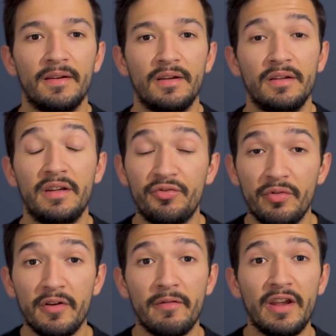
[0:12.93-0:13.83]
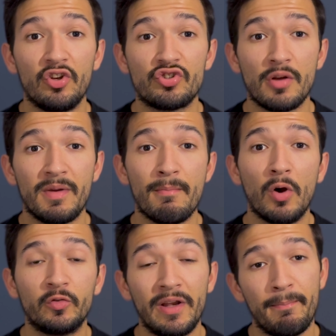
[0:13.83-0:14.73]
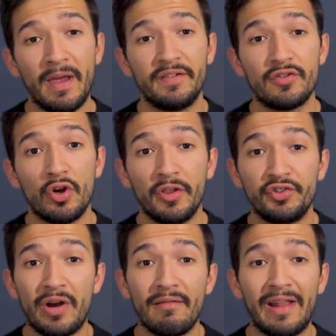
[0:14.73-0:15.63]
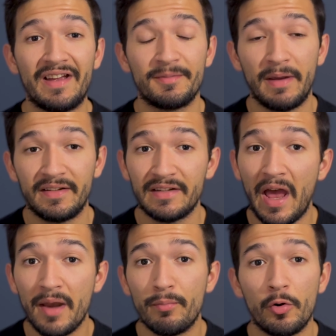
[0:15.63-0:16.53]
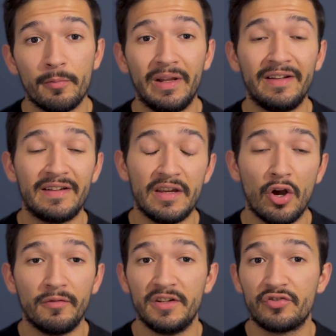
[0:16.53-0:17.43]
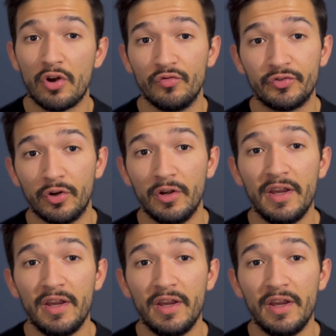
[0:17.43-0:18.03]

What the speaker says: This review video is going to be mostly based on the travel aspect and portability of this console,